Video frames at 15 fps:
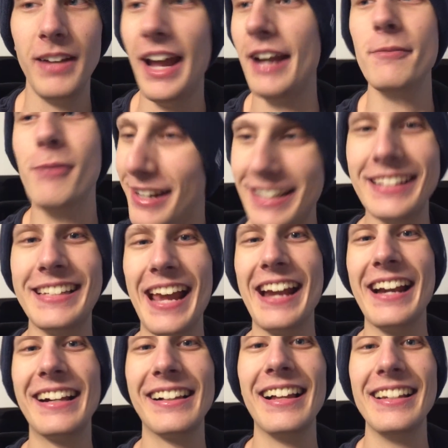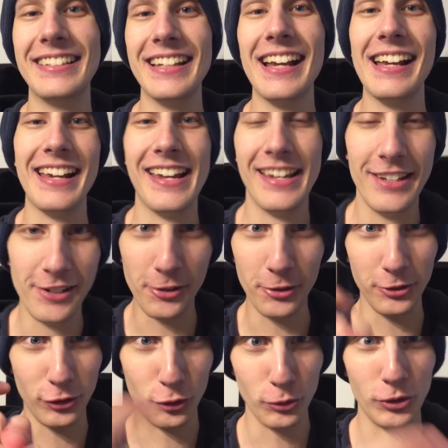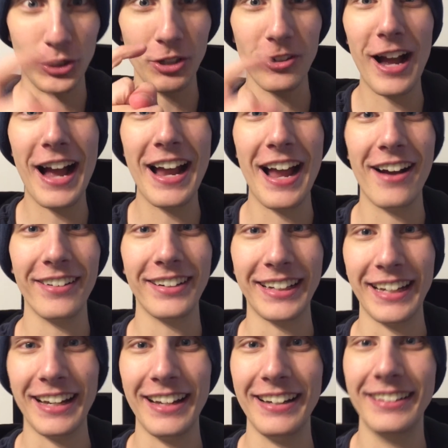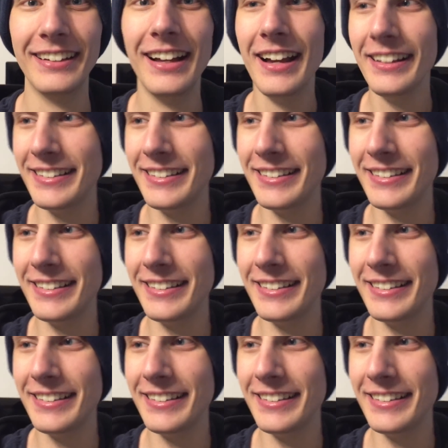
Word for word: And what does Santa Claus say? You'll shoot your eye out, kid.